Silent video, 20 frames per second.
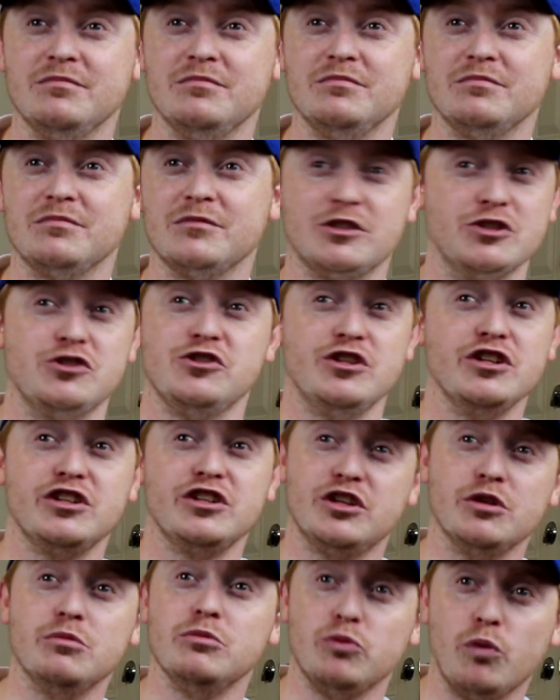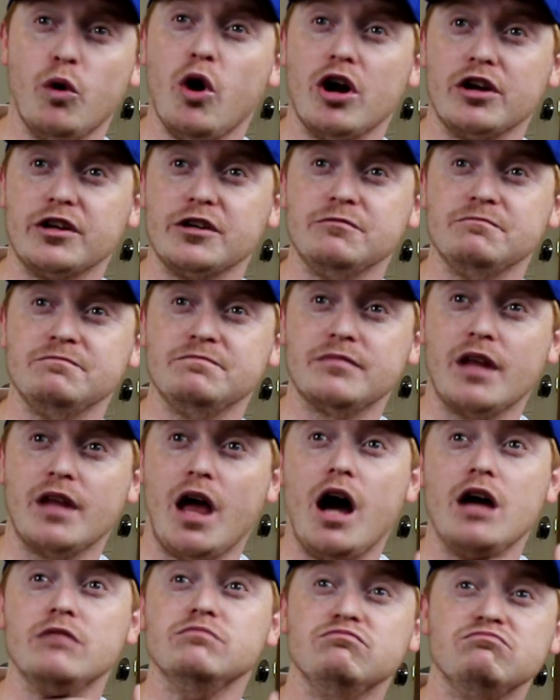Because you didn't give me water.
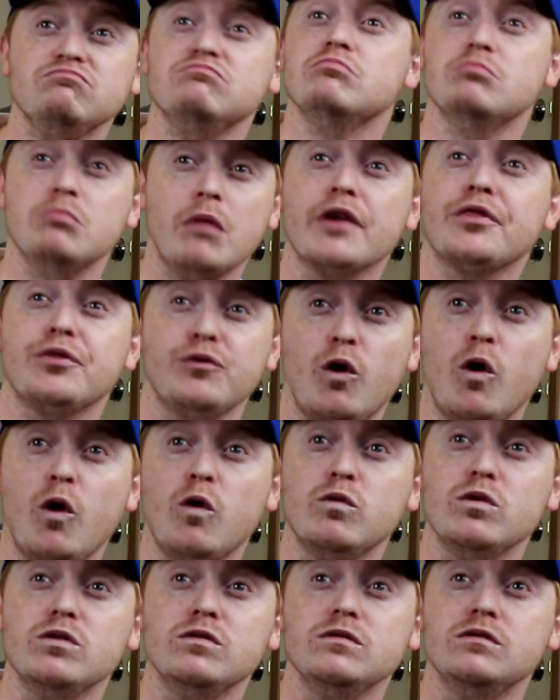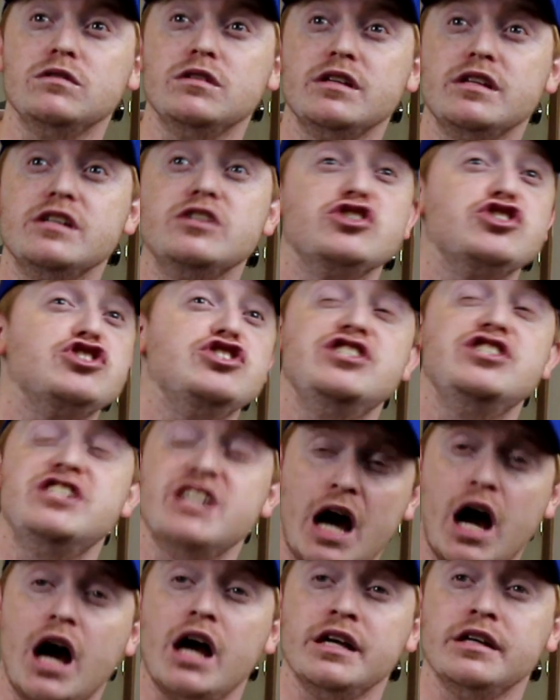My throat is
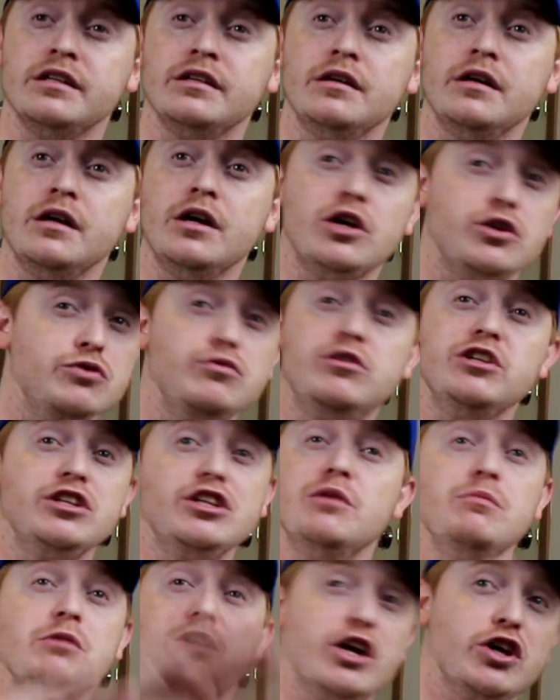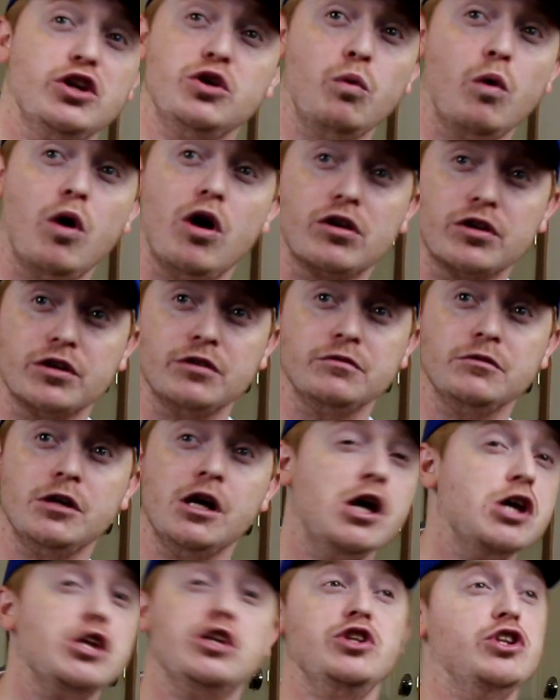dying. You didn't give me any water.
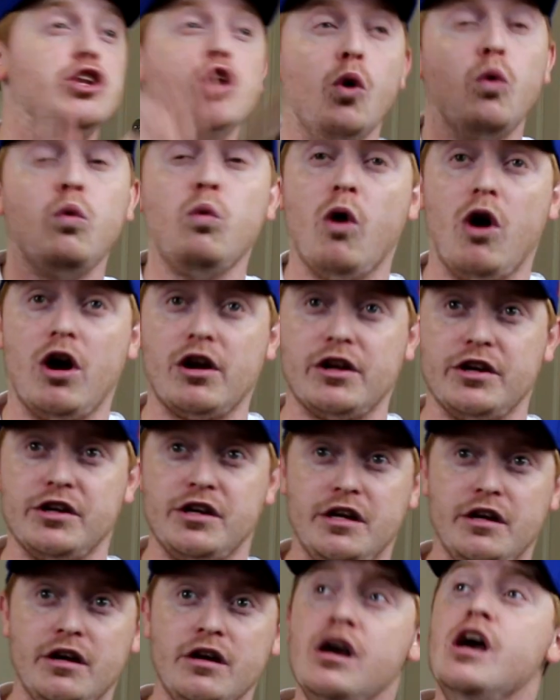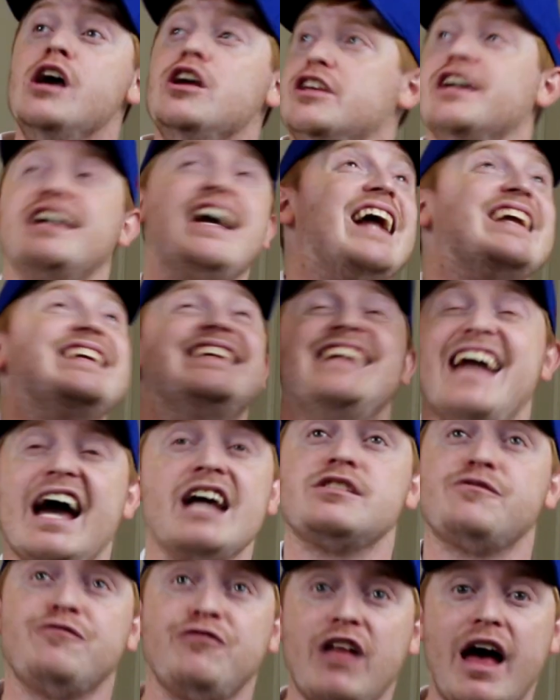No water here. You got gnats
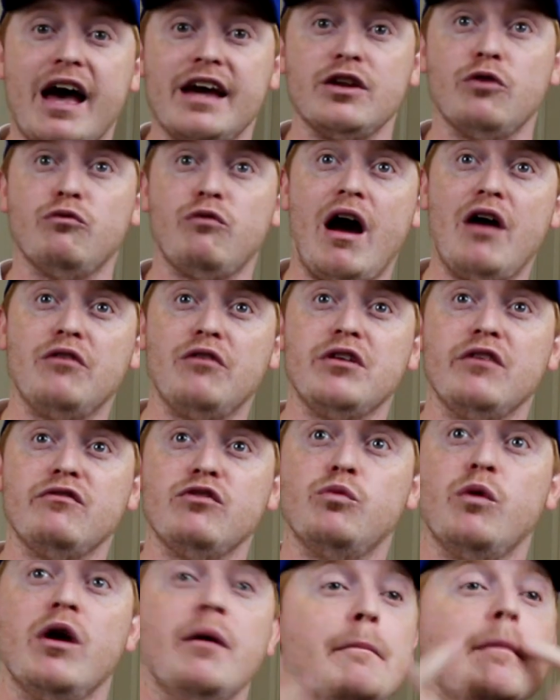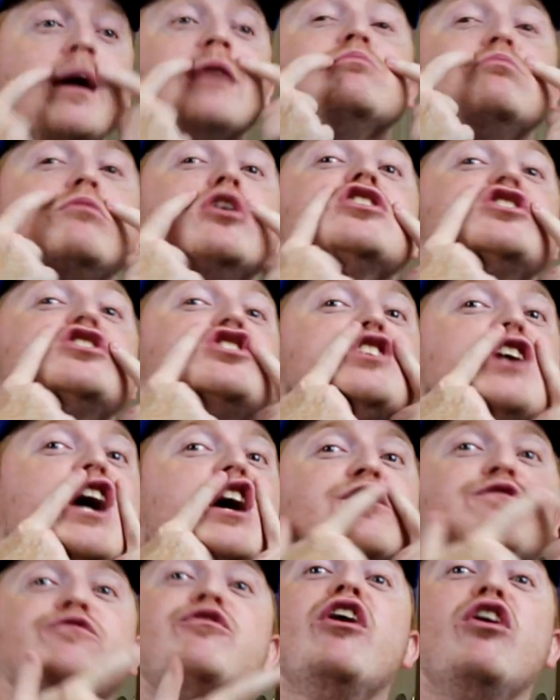flying around everywhere. My mustache
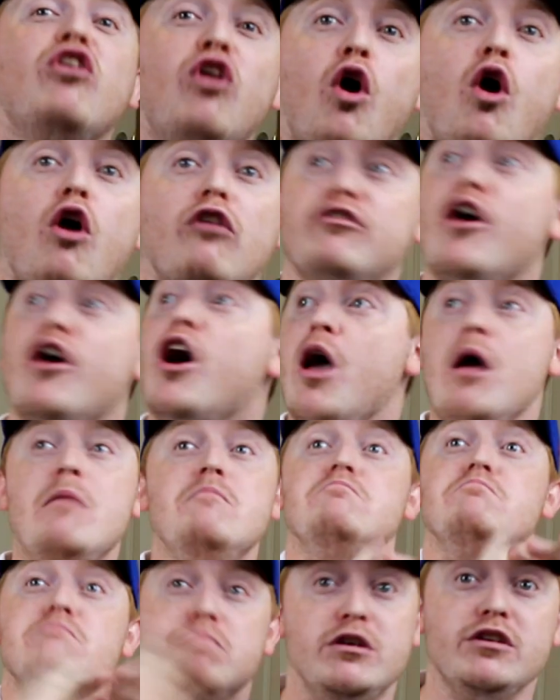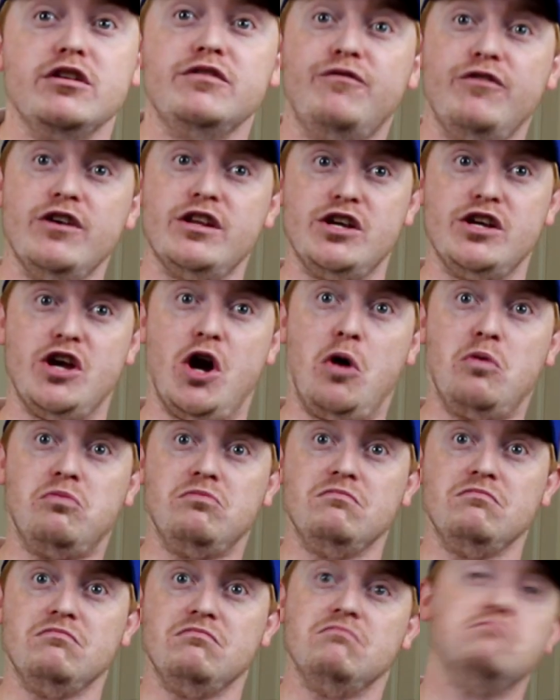fell off mid-video.
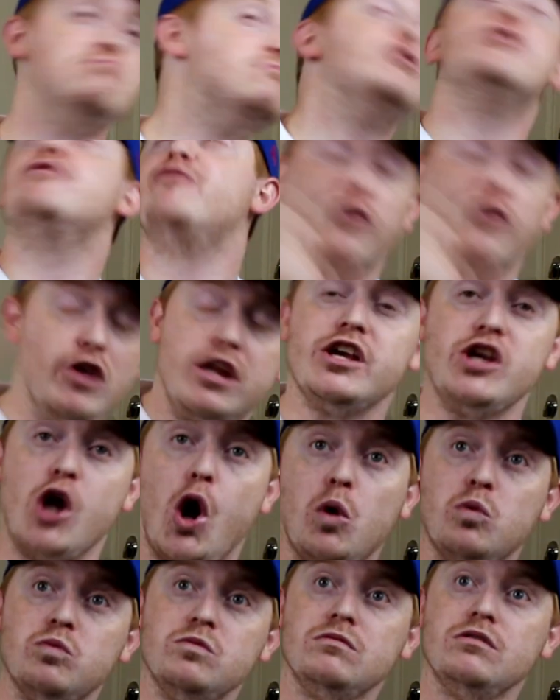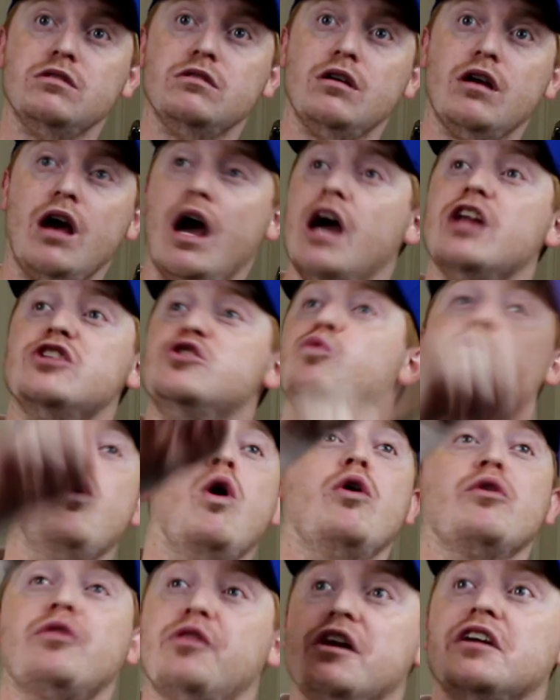Mid-video. And you all
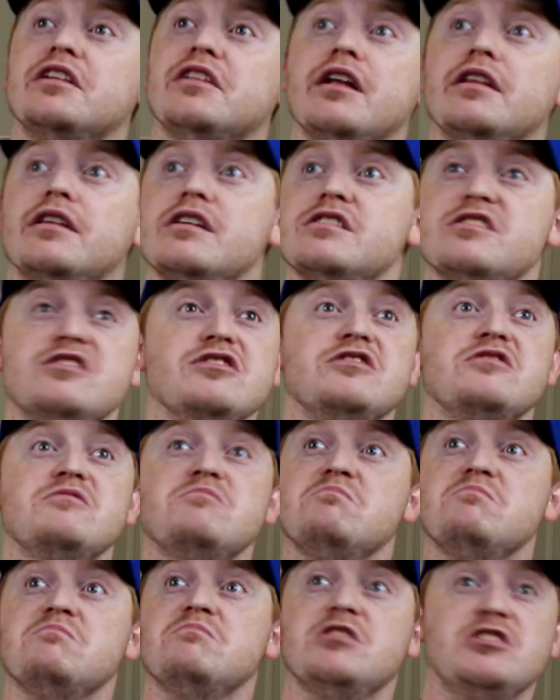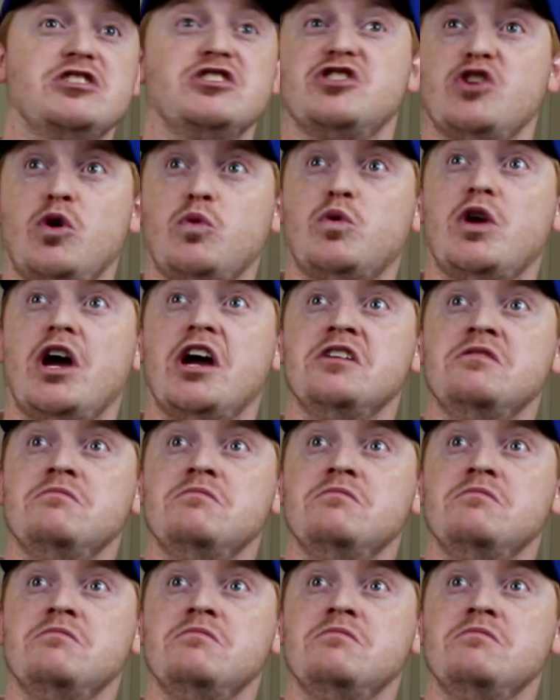think that this is okay?